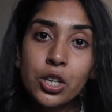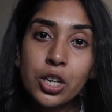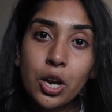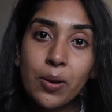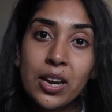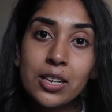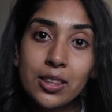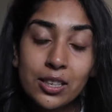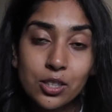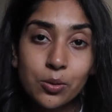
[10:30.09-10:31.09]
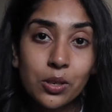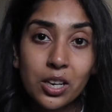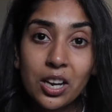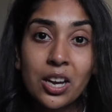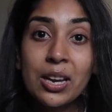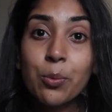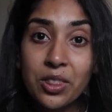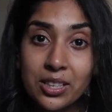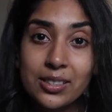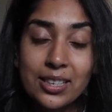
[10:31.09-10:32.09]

you know, anything to occur within